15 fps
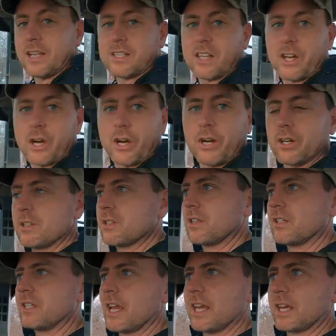ways it hurts
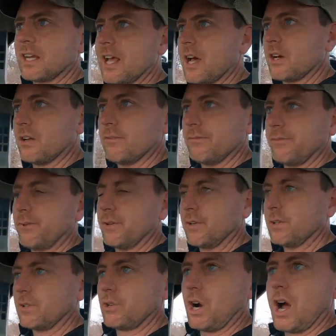to take it out of
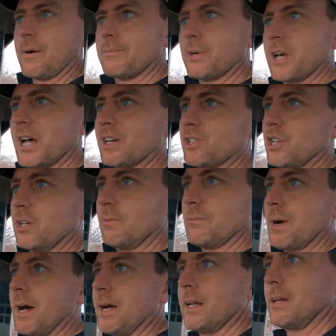crop production,
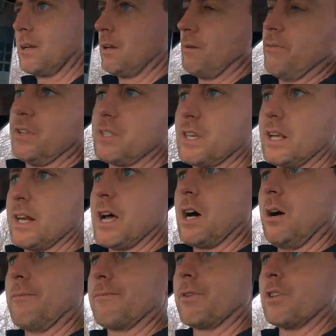but if it's going to
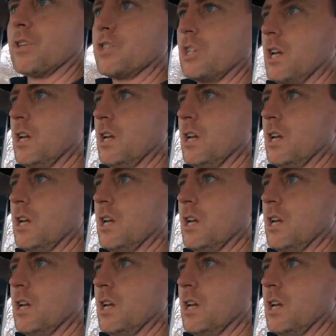help for the